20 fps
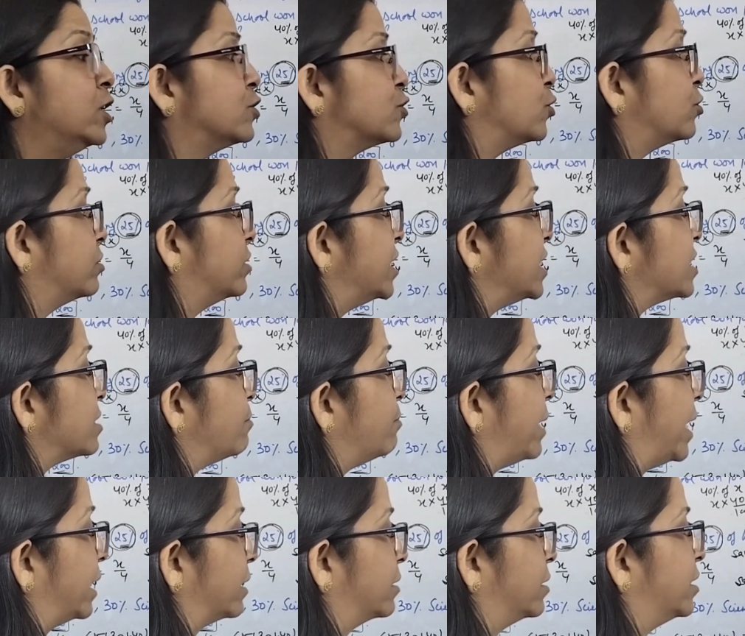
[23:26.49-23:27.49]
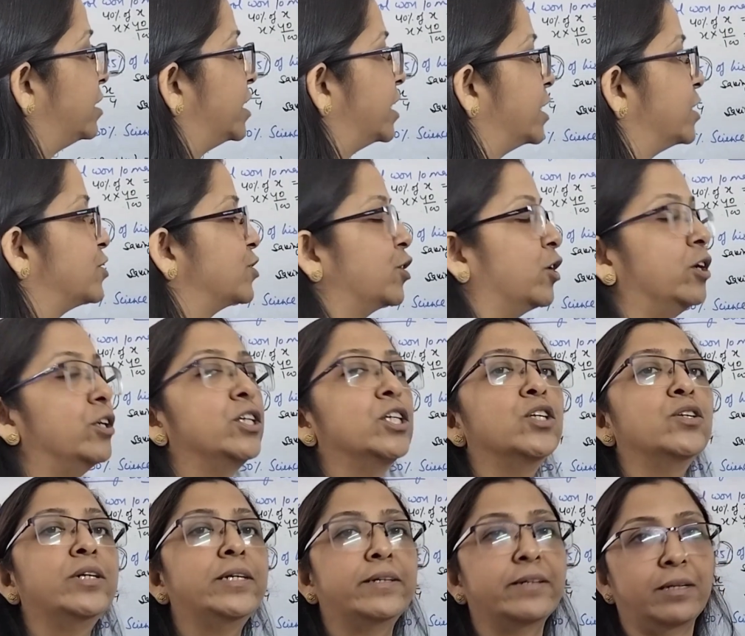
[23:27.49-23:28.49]
so this method is your
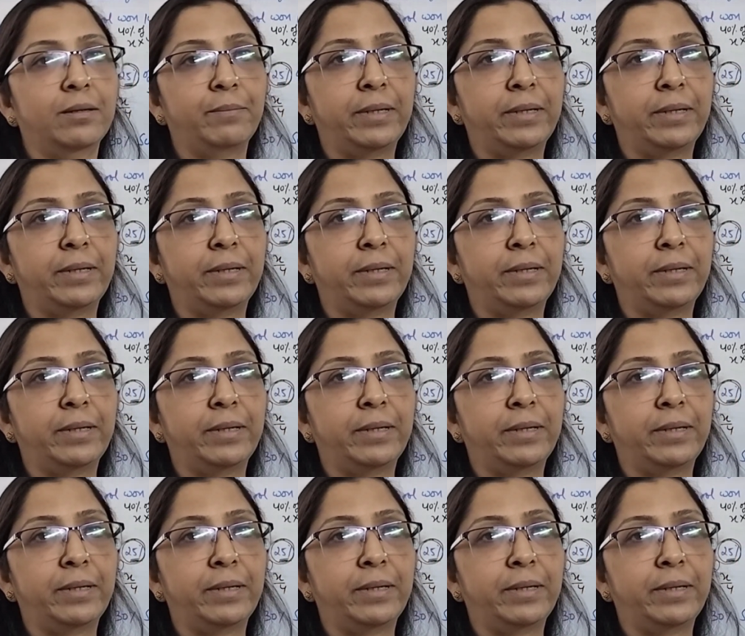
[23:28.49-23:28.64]
unitary